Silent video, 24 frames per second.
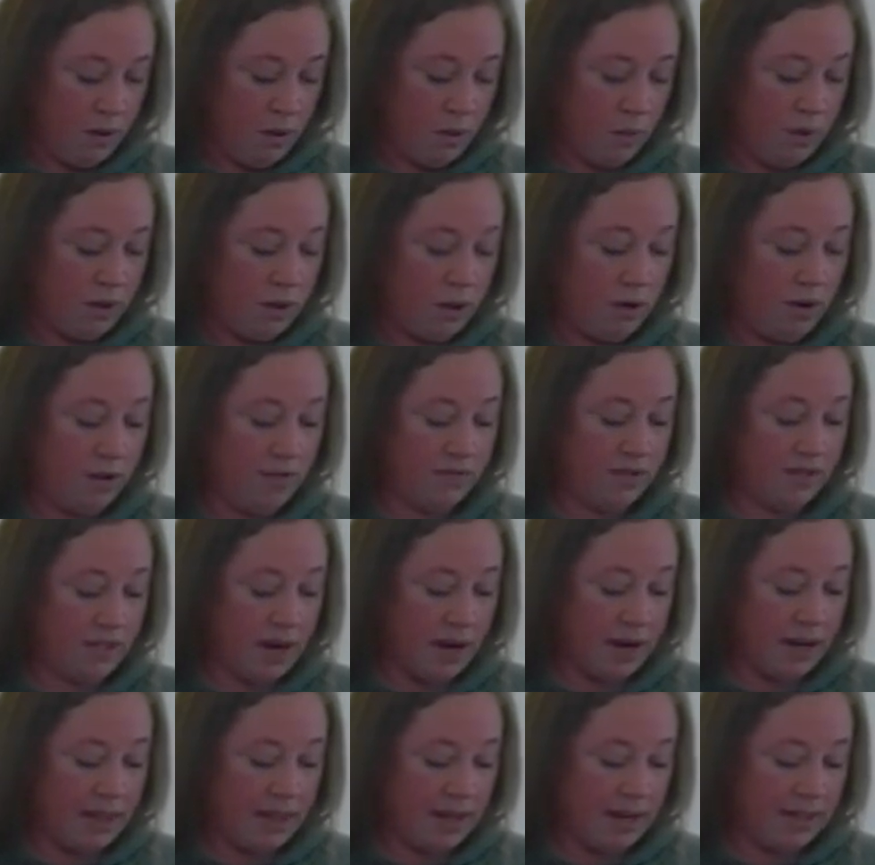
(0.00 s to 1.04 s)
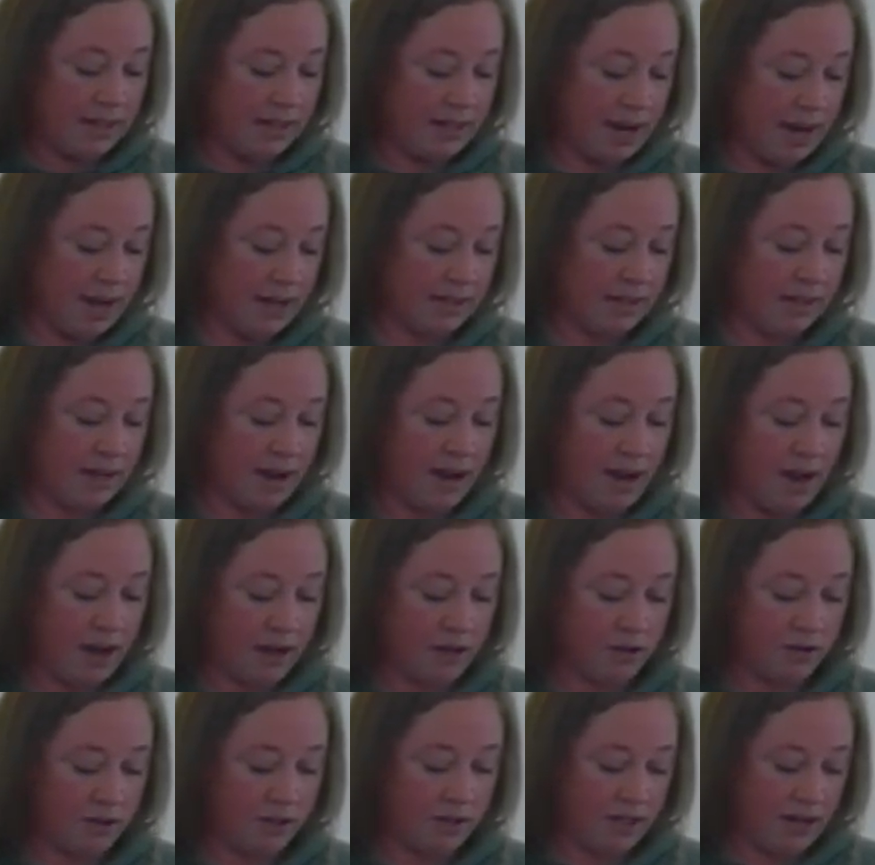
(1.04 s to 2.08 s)
when you have done that task a
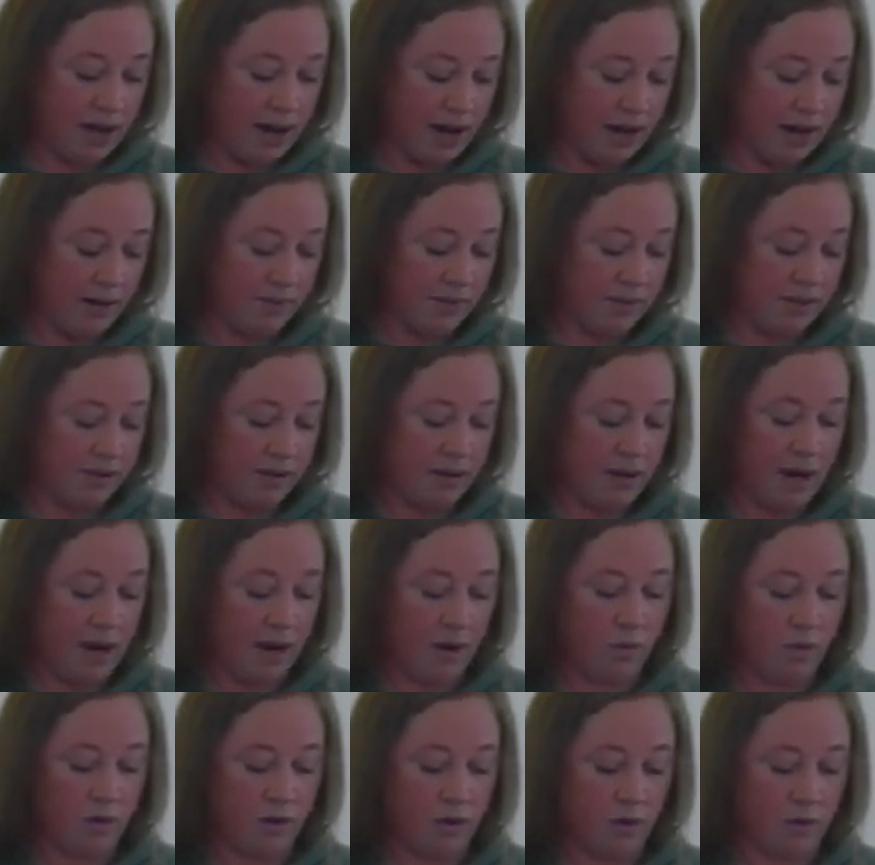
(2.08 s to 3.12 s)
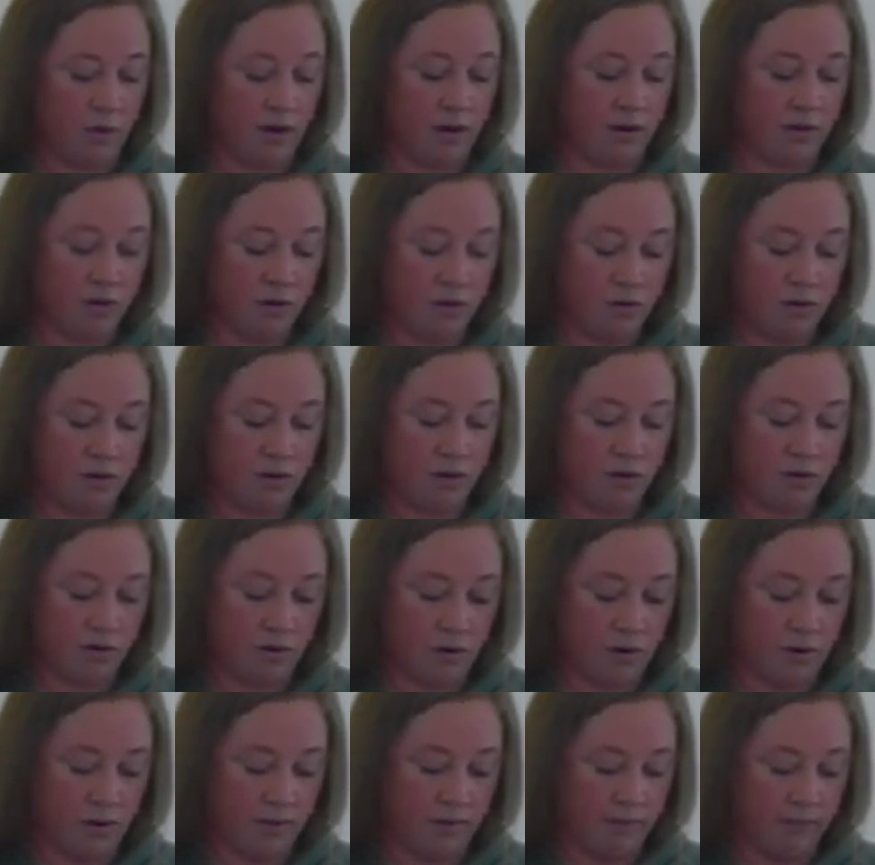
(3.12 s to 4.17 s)
hundred times, and when you are on cruise
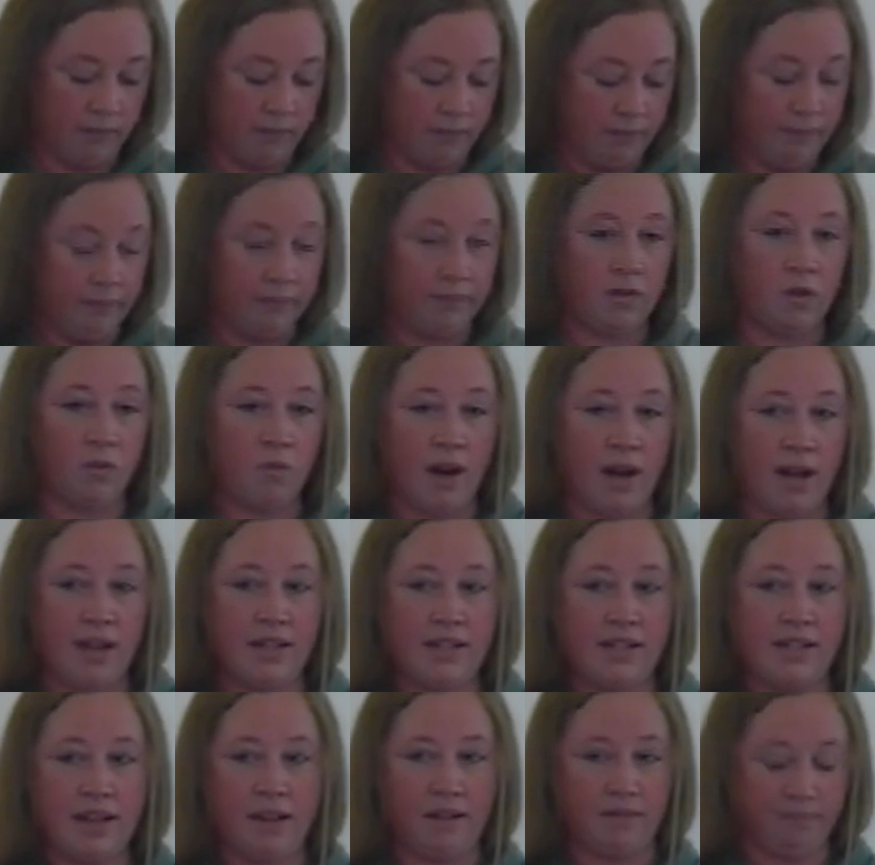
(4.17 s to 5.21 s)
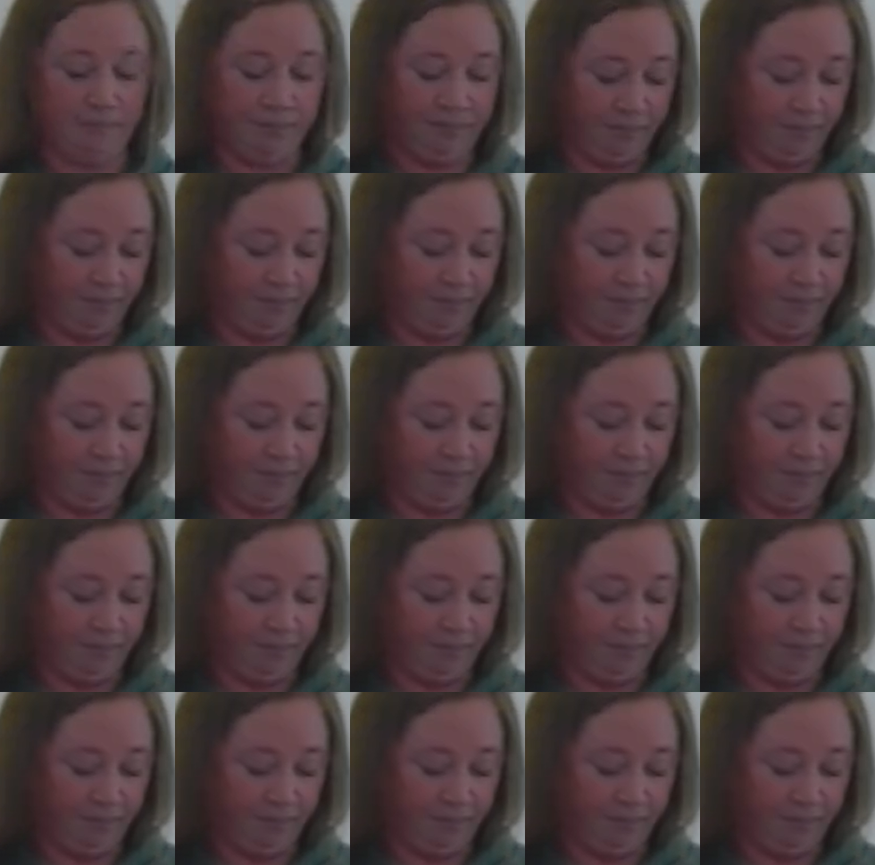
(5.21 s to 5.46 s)
control, write it down.